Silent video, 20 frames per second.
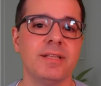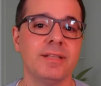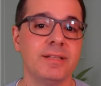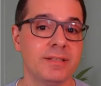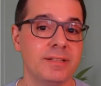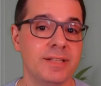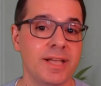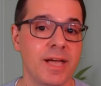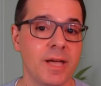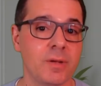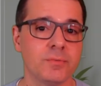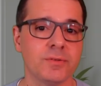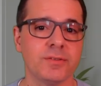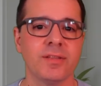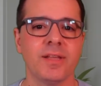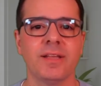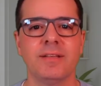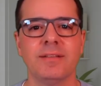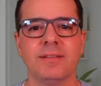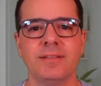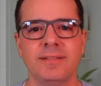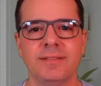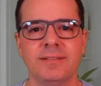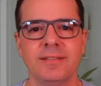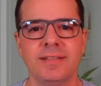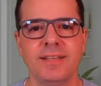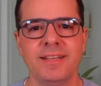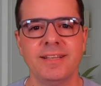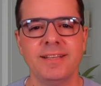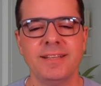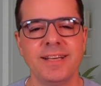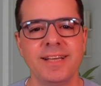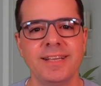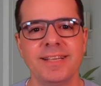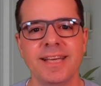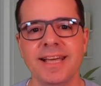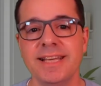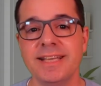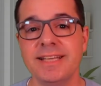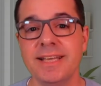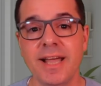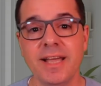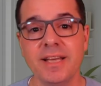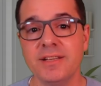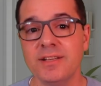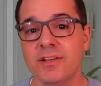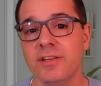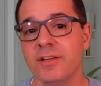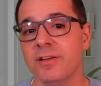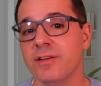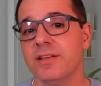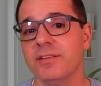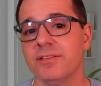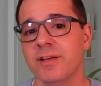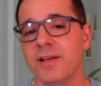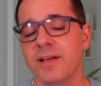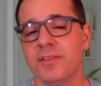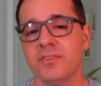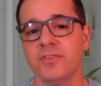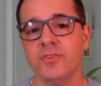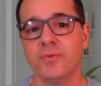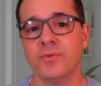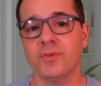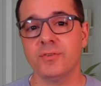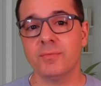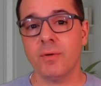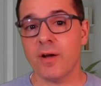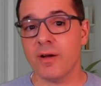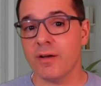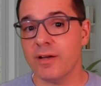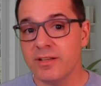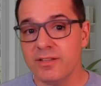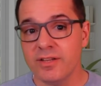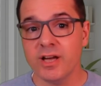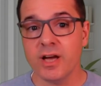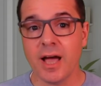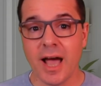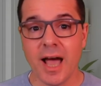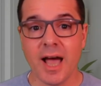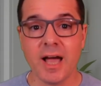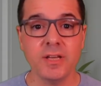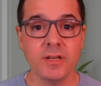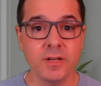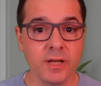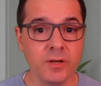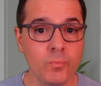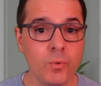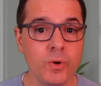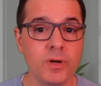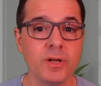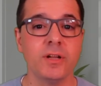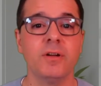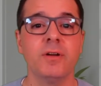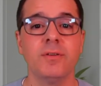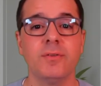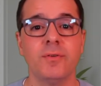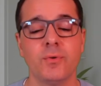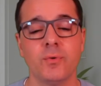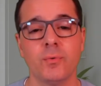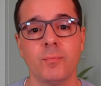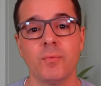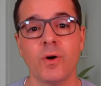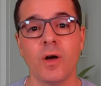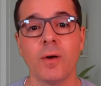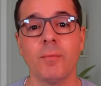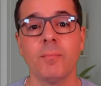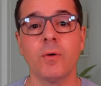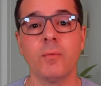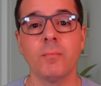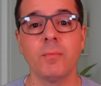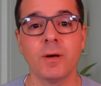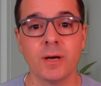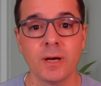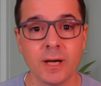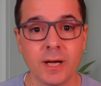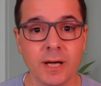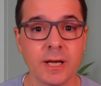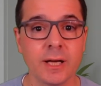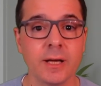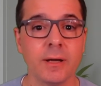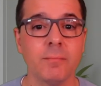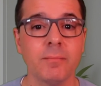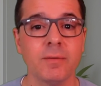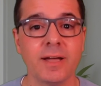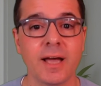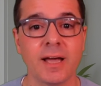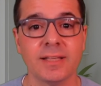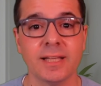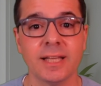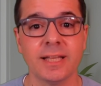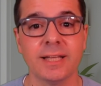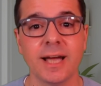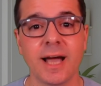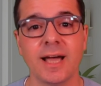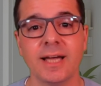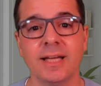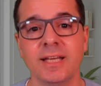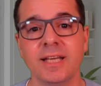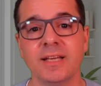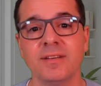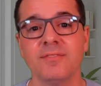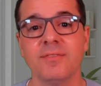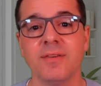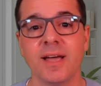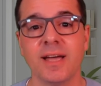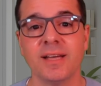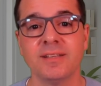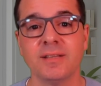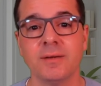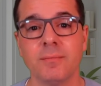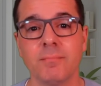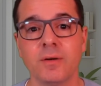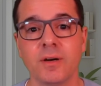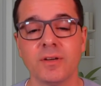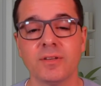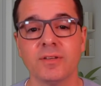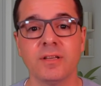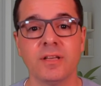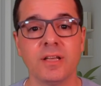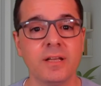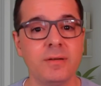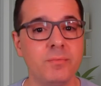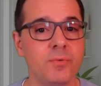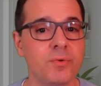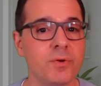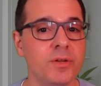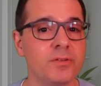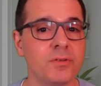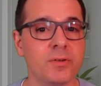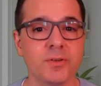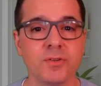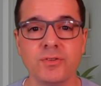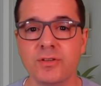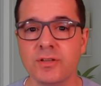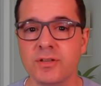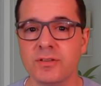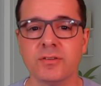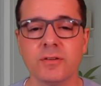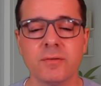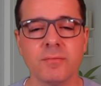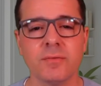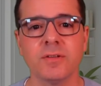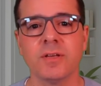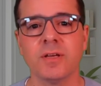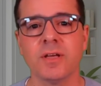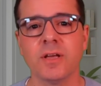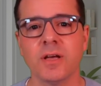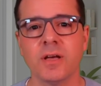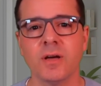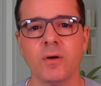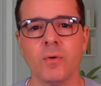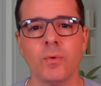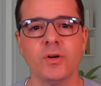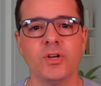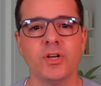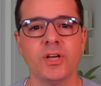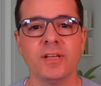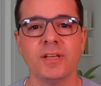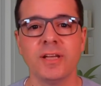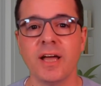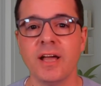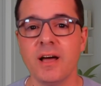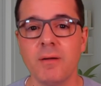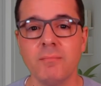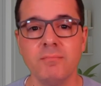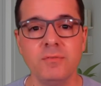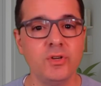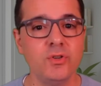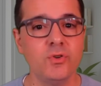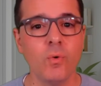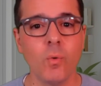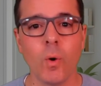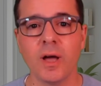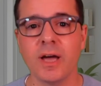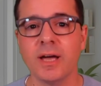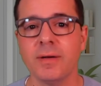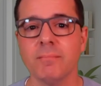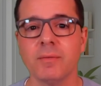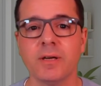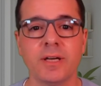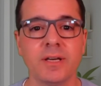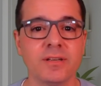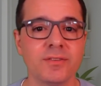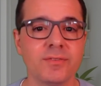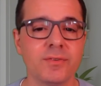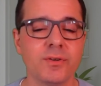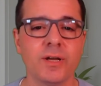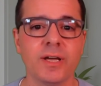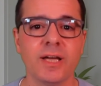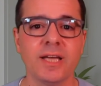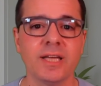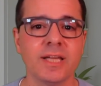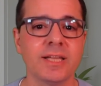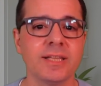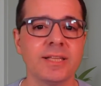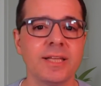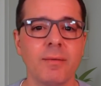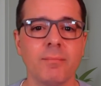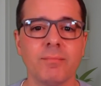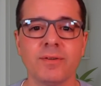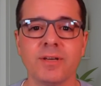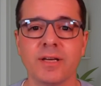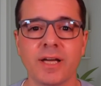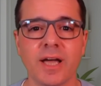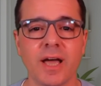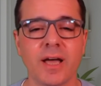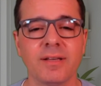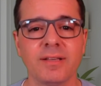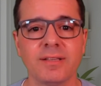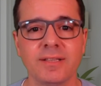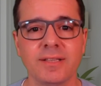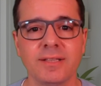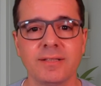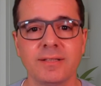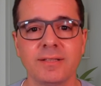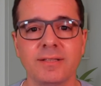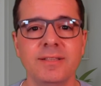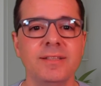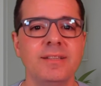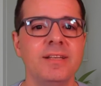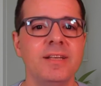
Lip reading: The downside? They take 10 to 30 seconds to respond as they're actually working through the problem. But that's lightning fast compared to deep research systems, which can take up to 20 minutes for in-depth analysis.